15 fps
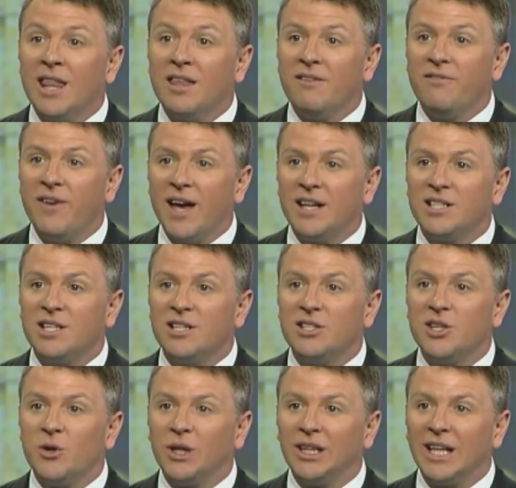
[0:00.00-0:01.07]
the Fed to
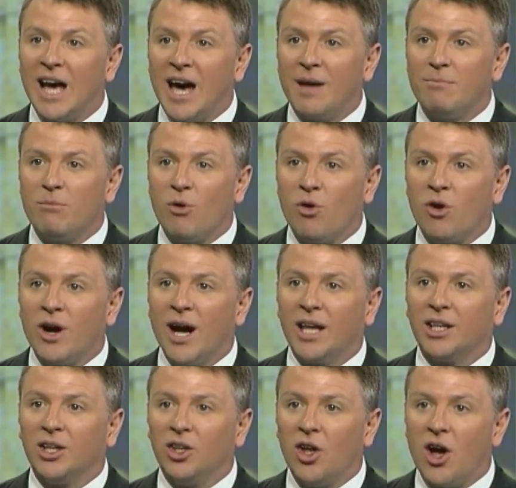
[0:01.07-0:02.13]
do a lot more
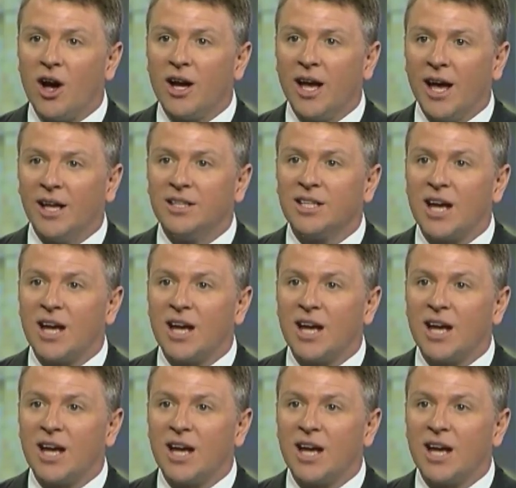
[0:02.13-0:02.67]
at the long end,